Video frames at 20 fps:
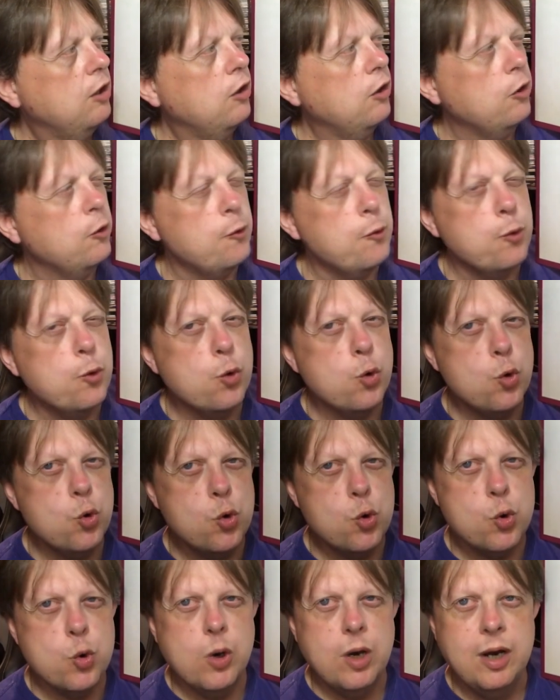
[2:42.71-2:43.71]

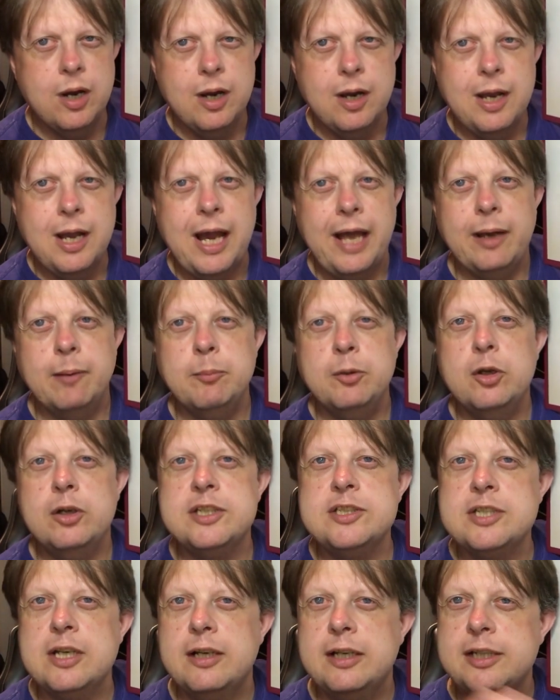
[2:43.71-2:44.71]
who, and I'm not
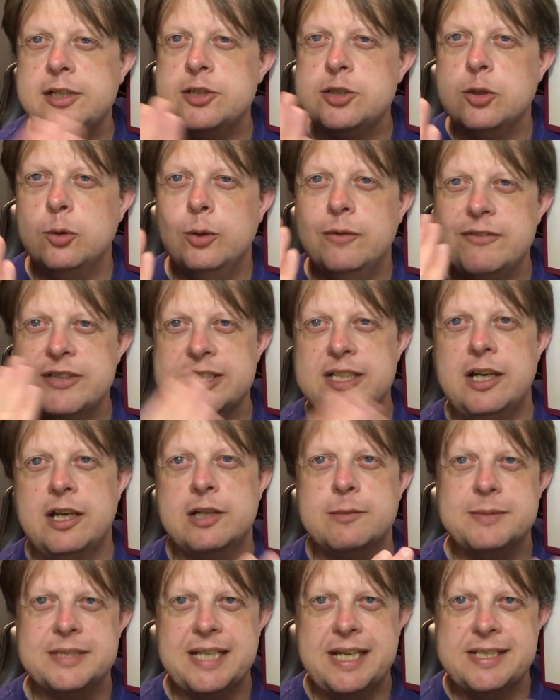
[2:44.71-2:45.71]
entirely sure of the
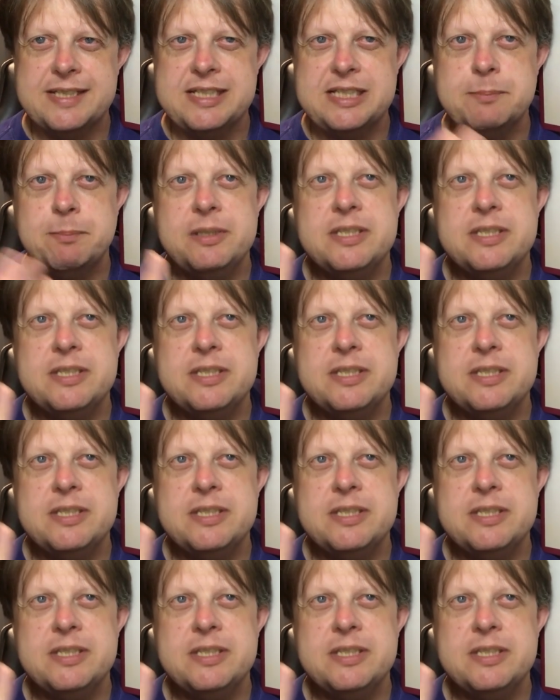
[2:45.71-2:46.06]
circumstances,